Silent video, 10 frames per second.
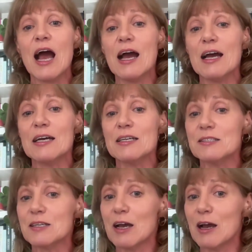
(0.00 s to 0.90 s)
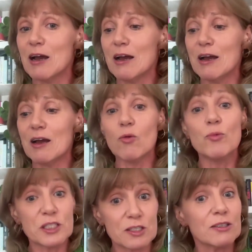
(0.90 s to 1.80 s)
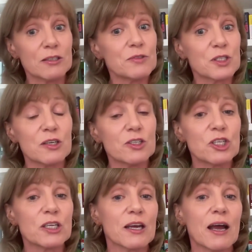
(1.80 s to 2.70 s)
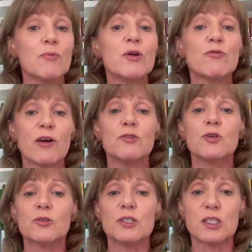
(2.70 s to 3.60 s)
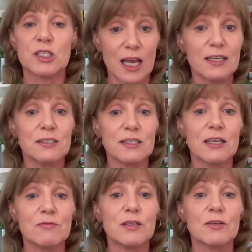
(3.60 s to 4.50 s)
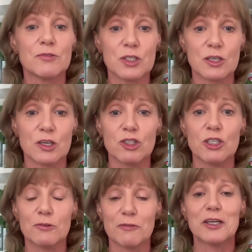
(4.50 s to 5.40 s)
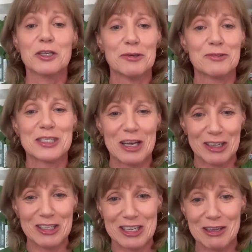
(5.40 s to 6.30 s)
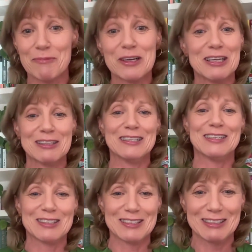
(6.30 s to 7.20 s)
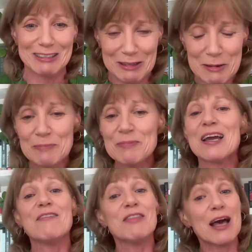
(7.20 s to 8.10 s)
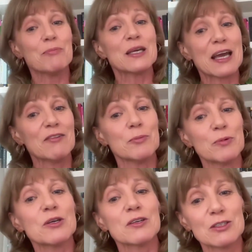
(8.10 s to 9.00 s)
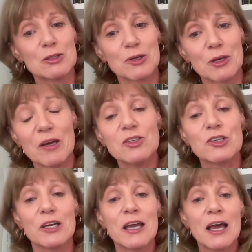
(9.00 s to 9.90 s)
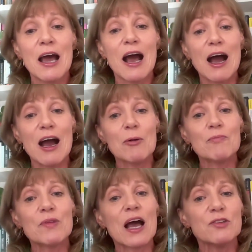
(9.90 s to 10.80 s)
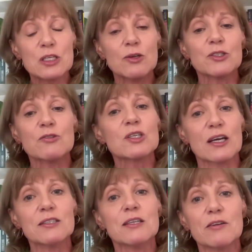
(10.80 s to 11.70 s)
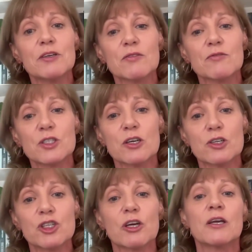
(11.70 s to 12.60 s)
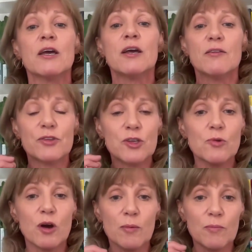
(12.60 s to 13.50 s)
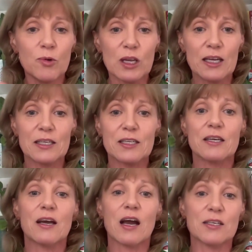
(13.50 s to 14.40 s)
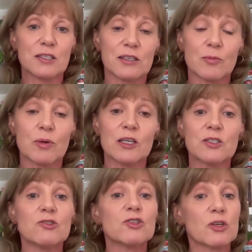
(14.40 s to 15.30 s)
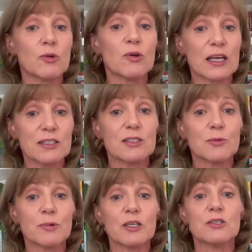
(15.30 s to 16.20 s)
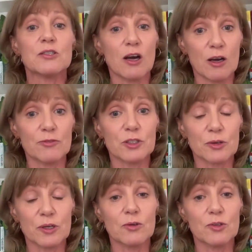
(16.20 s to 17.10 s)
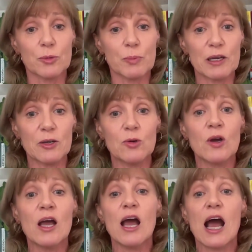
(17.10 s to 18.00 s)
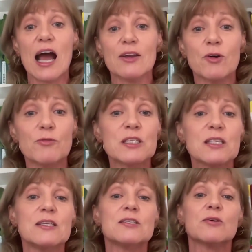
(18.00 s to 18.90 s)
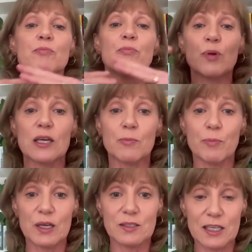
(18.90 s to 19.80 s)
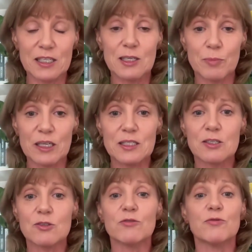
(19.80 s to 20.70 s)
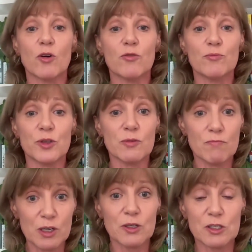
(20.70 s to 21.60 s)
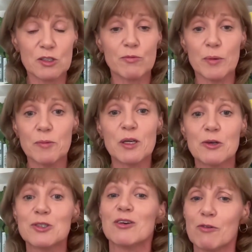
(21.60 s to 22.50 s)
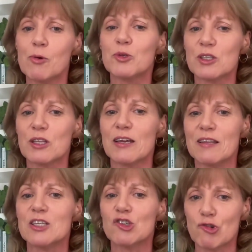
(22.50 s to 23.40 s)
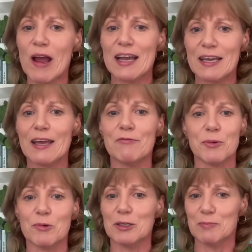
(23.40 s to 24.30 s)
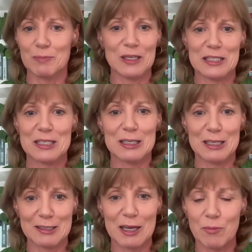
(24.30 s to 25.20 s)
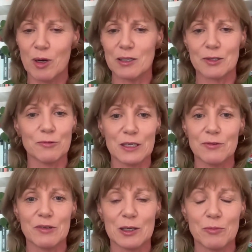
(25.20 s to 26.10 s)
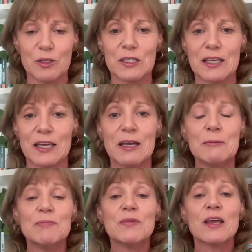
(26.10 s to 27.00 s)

And we started researching it, and we found all the Scandinavian research. She's a very good researcher. We had nothing else to do. And that began the book and the documentary. And there's lots of Scandinavian research showing you are more likely as a young person to go on antidepressants after going on the pill. And obviously these are big, big databases of millions of women, because of course they track everyone in places like Denmark really, really brilliantly.